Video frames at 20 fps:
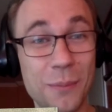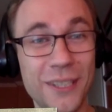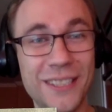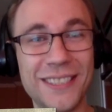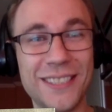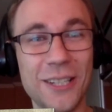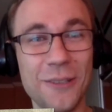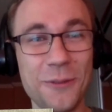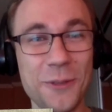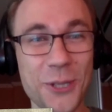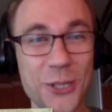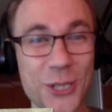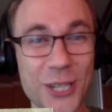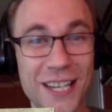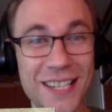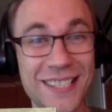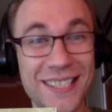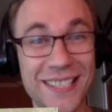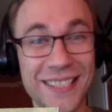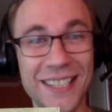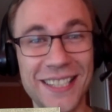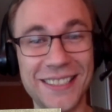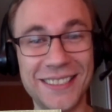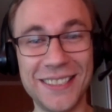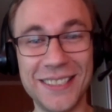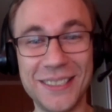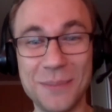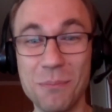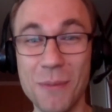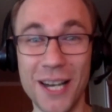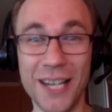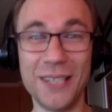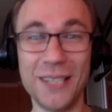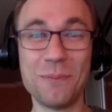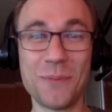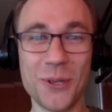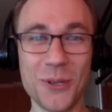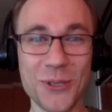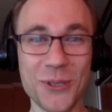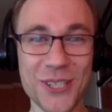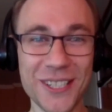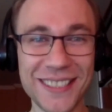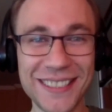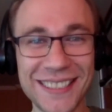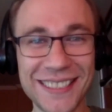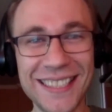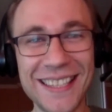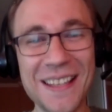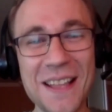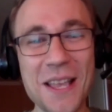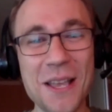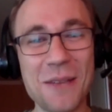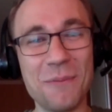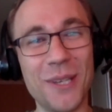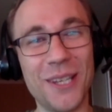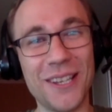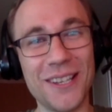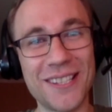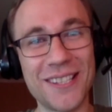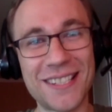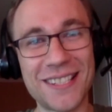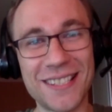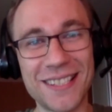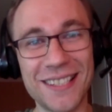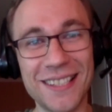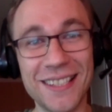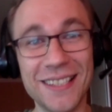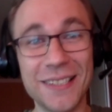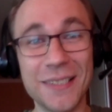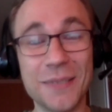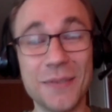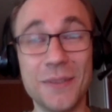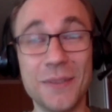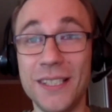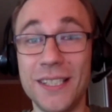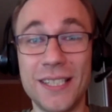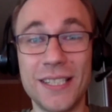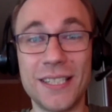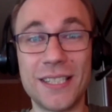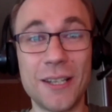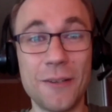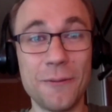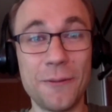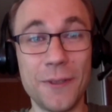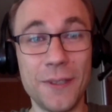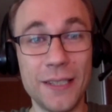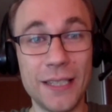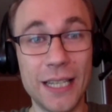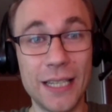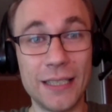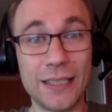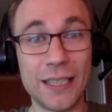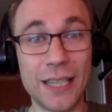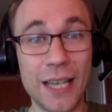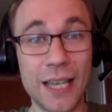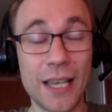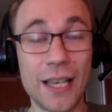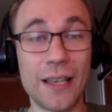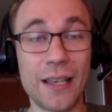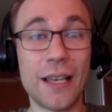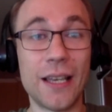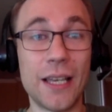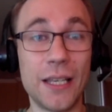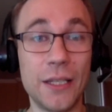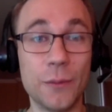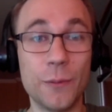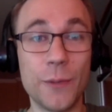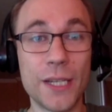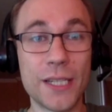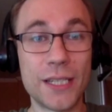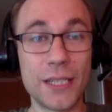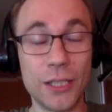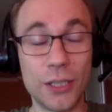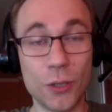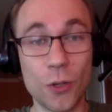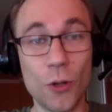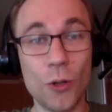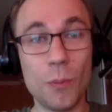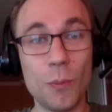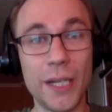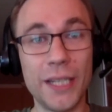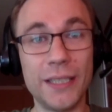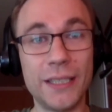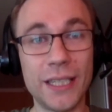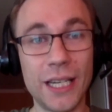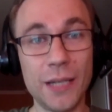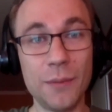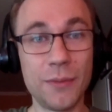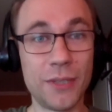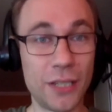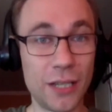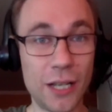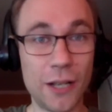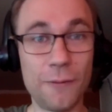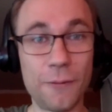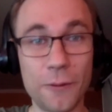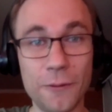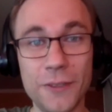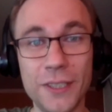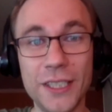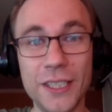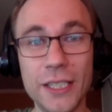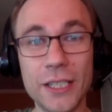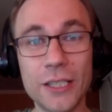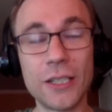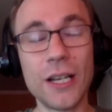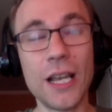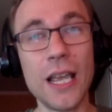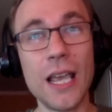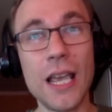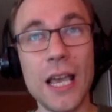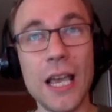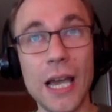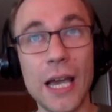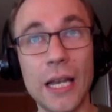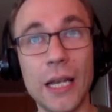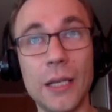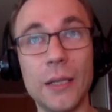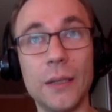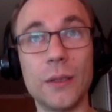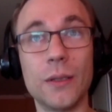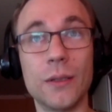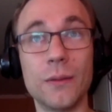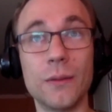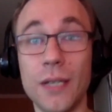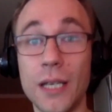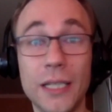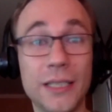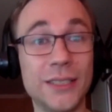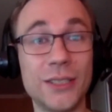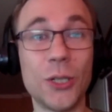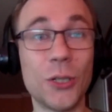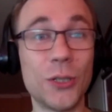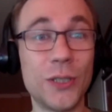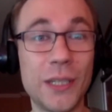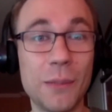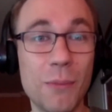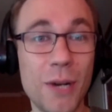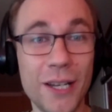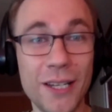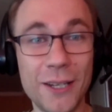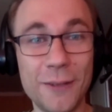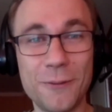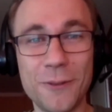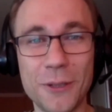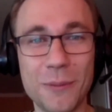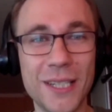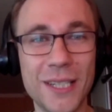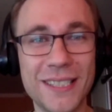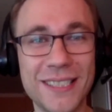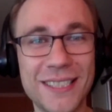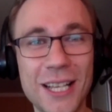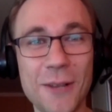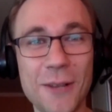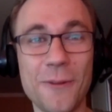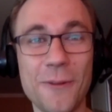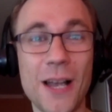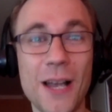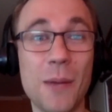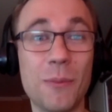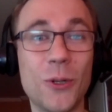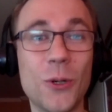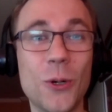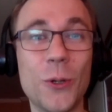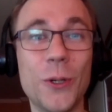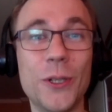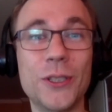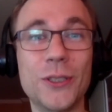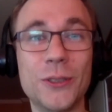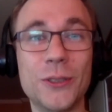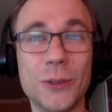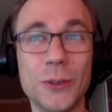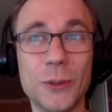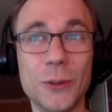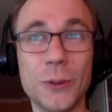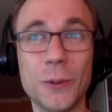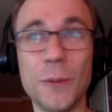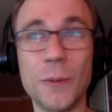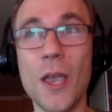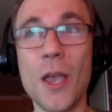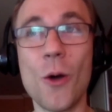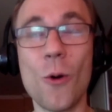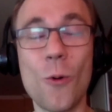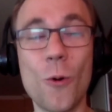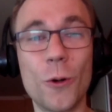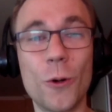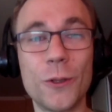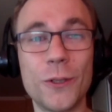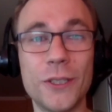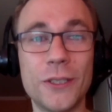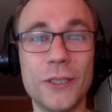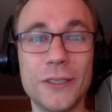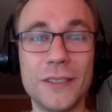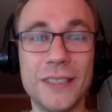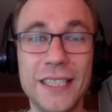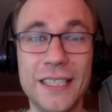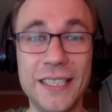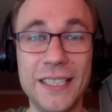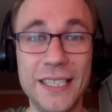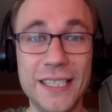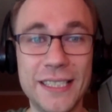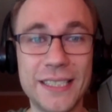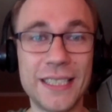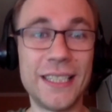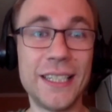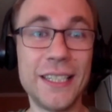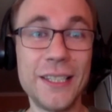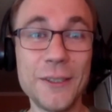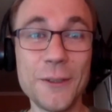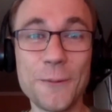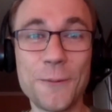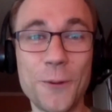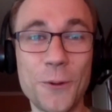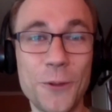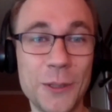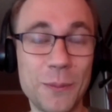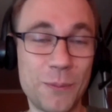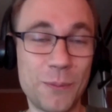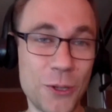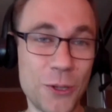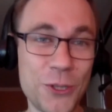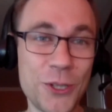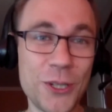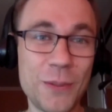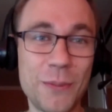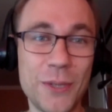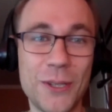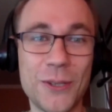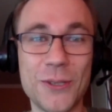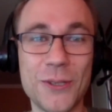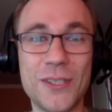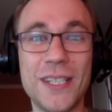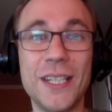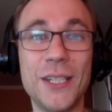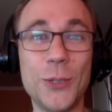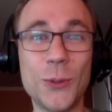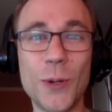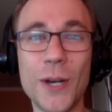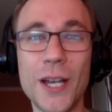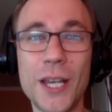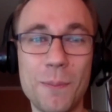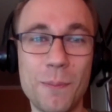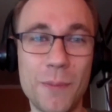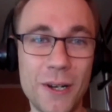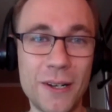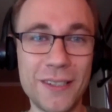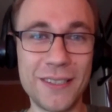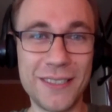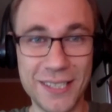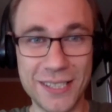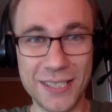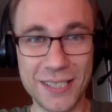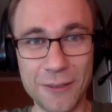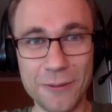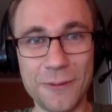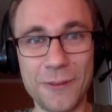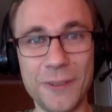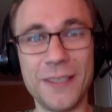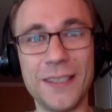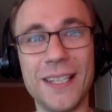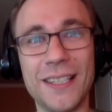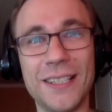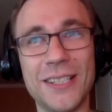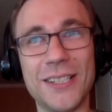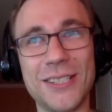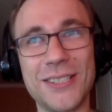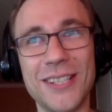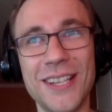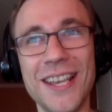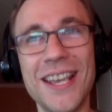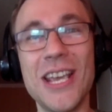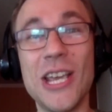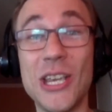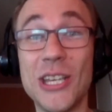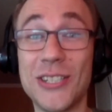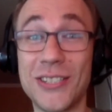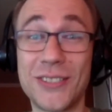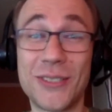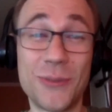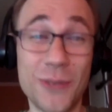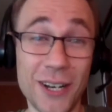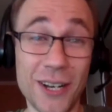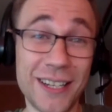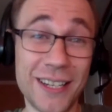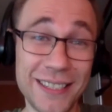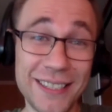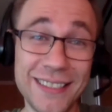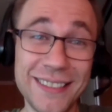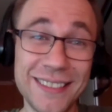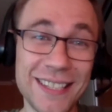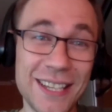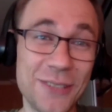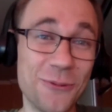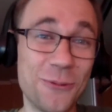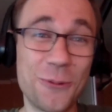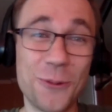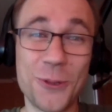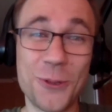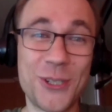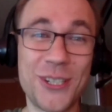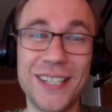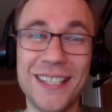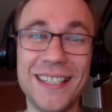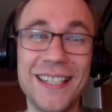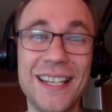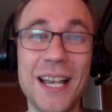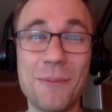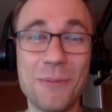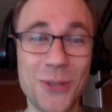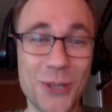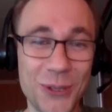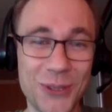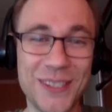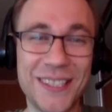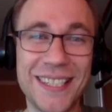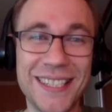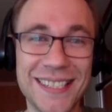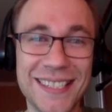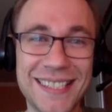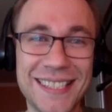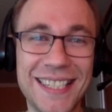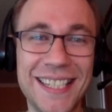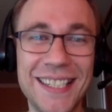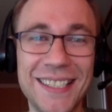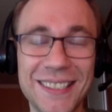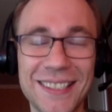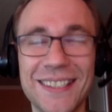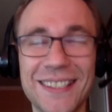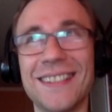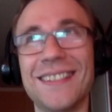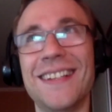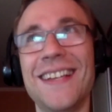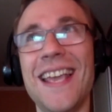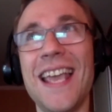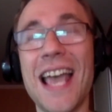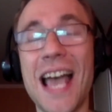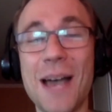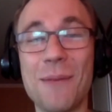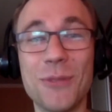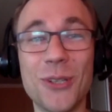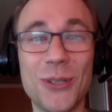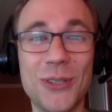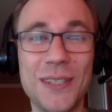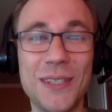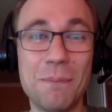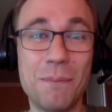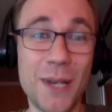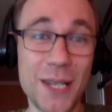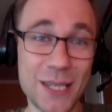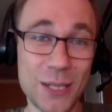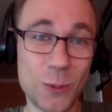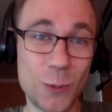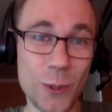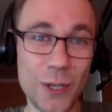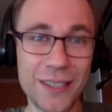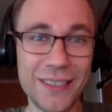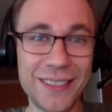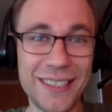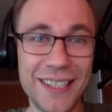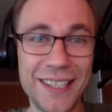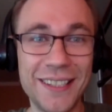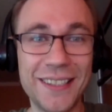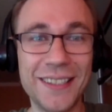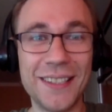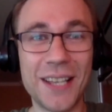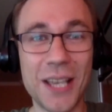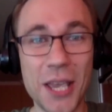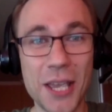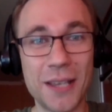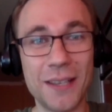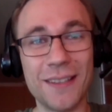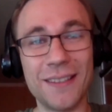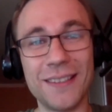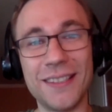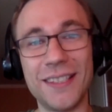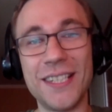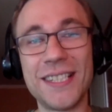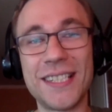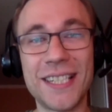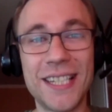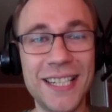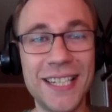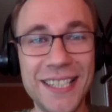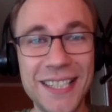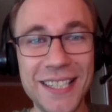selfish. I selected mine project because this is something that I invested all my time, the half of the year, and it's not the money for myself. I'm going to order the design for the project because the UI part is something that is struggling. Unfortunately, I'm not the best one in designing